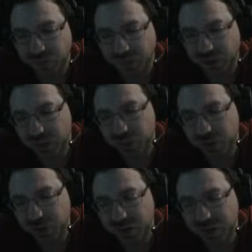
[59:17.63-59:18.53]
That's
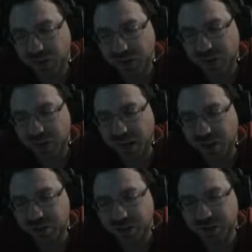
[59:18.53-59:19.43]
better.
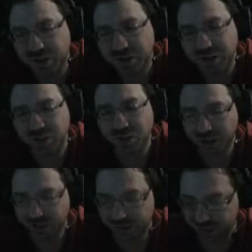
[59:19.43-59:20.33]
70,000
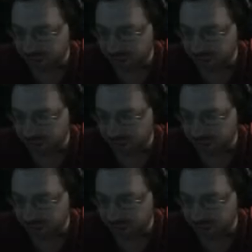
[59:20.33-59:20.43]
credits.